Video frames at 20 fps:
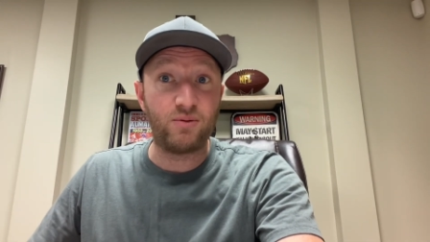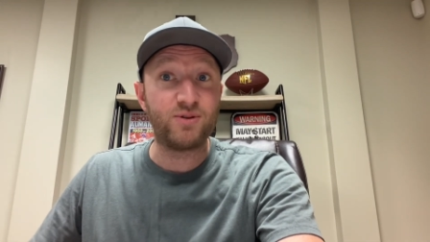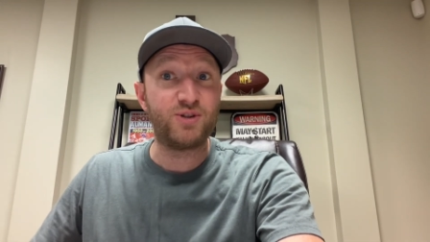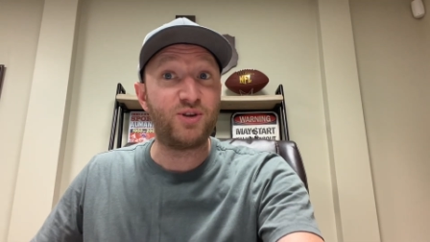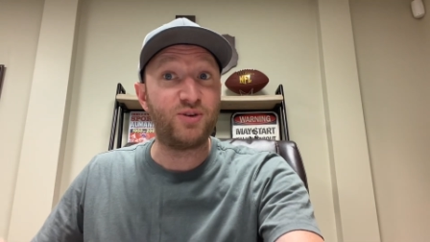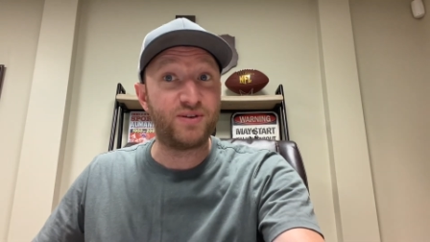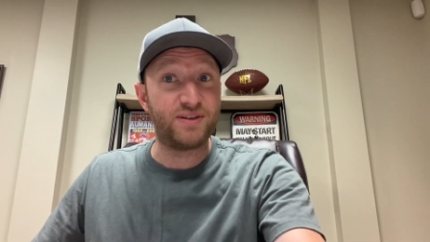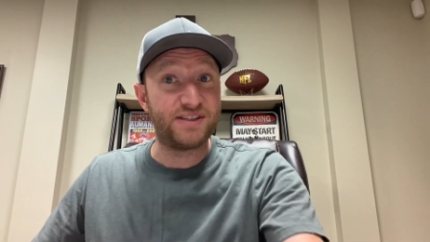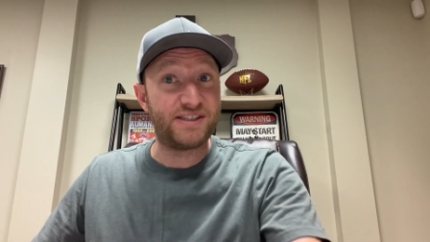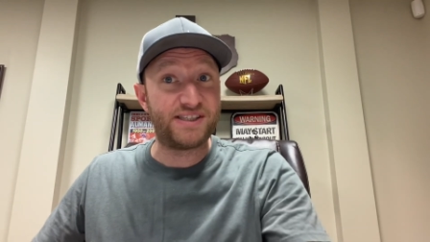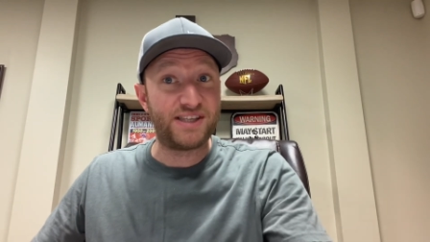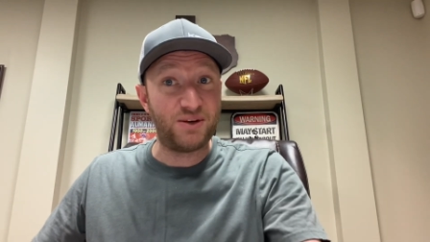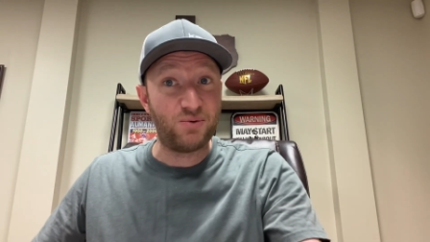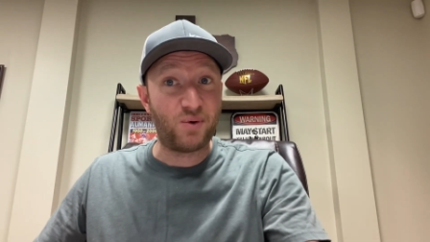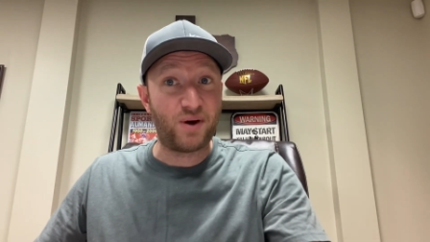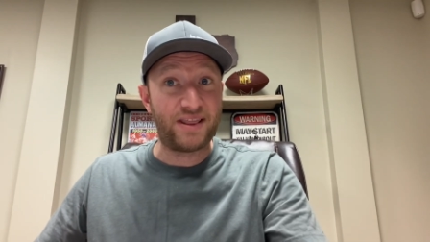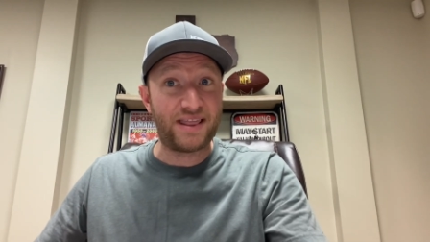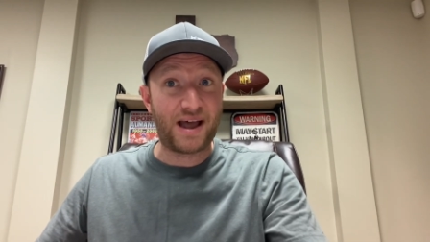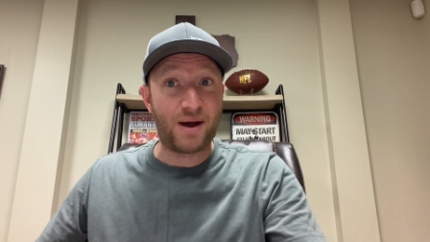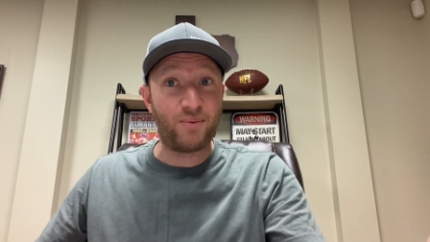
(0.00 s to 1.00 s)
So you can see
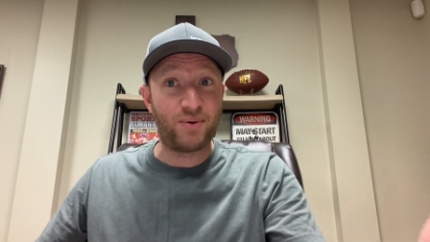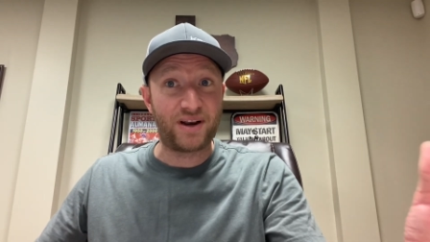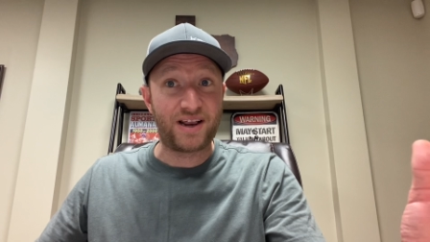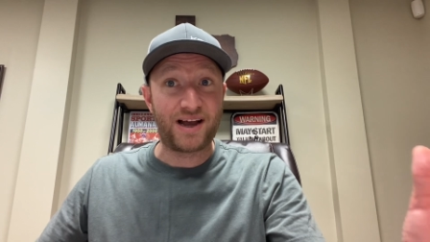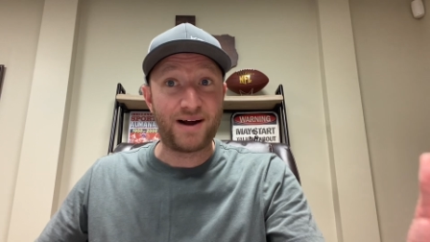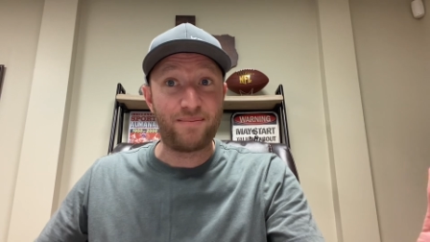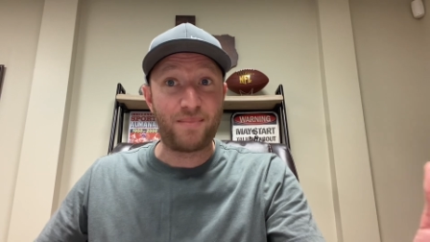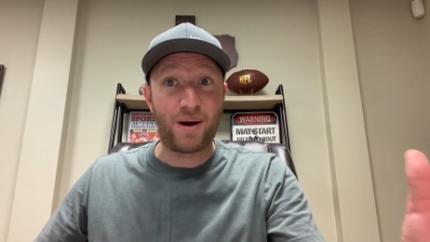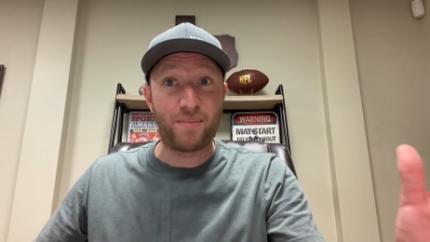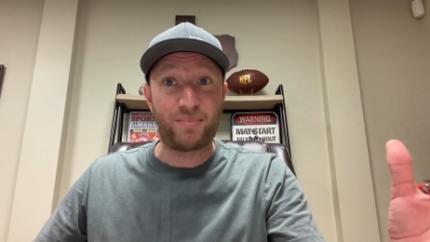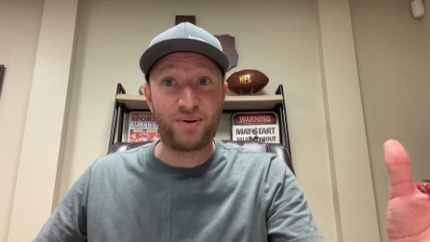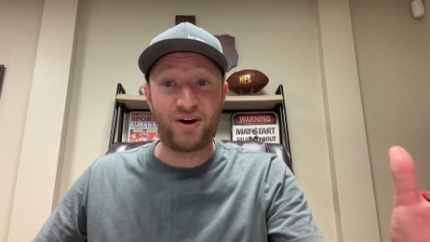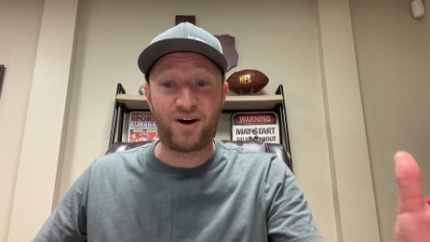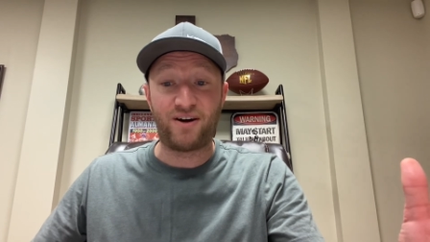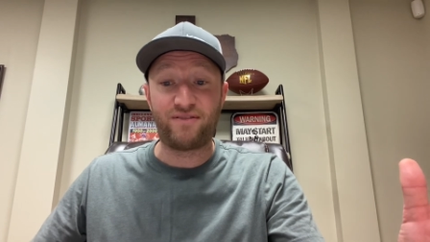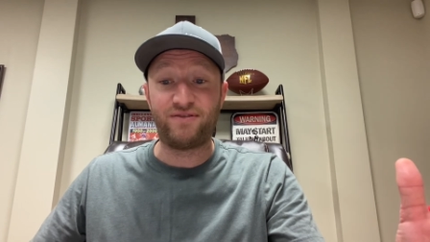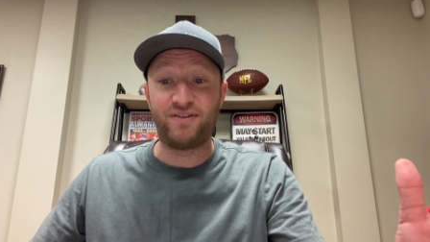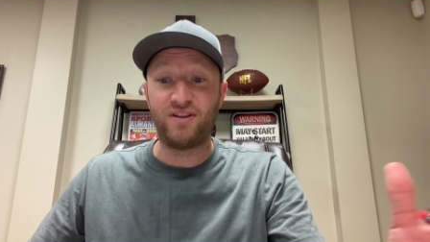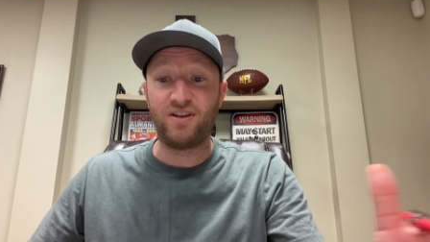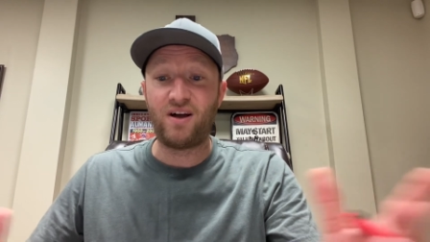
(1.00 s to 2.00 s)
why that would come up an
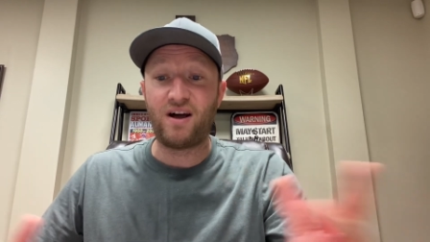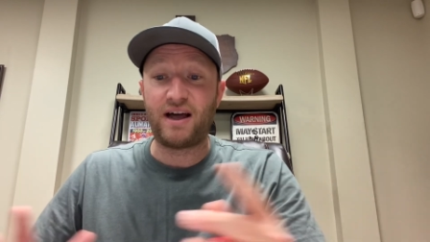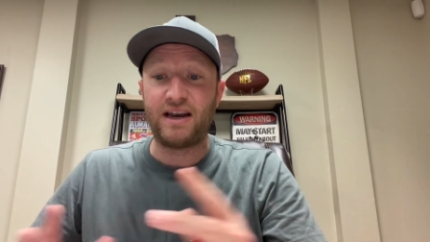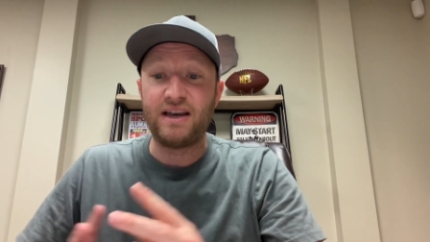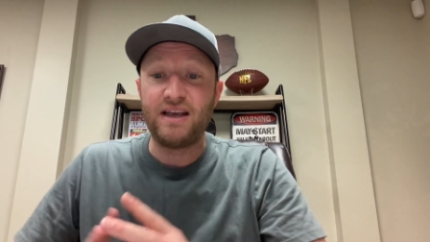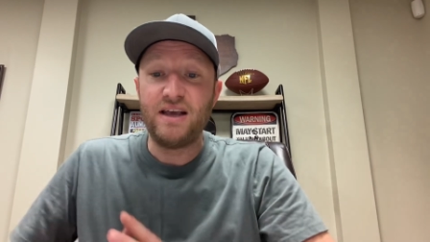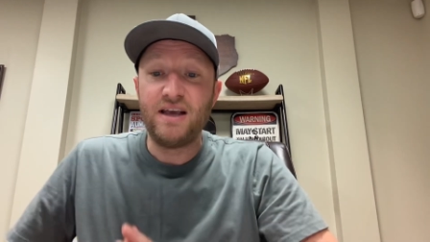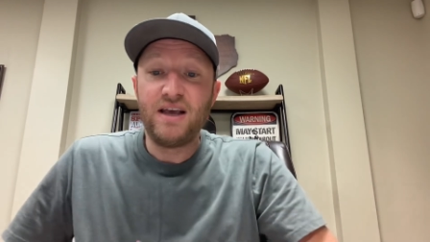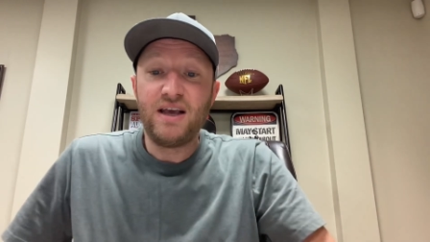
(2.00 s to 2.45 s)
awful lot.